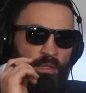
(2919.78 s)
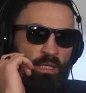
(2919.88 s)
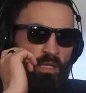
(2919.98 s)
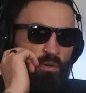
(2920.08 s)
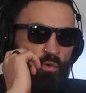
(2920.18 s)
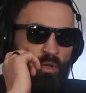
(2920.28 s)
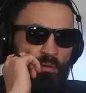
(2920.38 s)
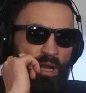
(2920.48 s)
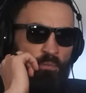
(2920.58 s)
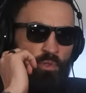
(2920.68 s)
Did they not get
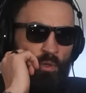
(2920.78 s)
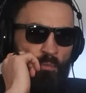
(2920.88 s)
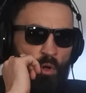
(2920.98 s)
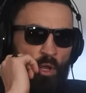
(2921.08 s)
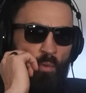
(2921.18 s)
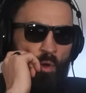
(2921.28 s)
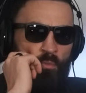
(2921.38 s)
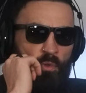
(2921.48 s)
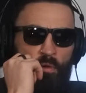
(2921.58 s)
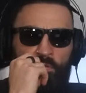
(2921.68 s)
absolutely
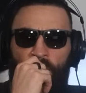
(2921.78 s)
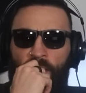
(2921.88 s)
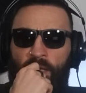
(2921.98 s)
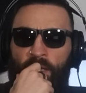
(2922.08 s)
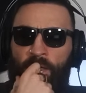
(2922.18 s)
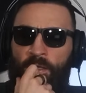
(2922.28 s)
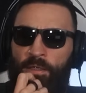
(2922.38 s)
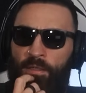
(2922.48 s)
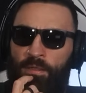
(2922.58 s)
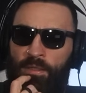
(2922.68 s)
mollywopped off
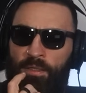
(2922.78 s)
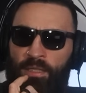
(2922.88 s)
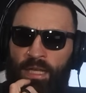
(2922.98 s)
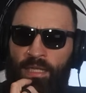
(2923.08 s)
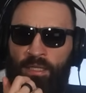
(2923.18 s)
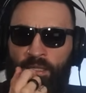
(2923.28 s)
Kennedy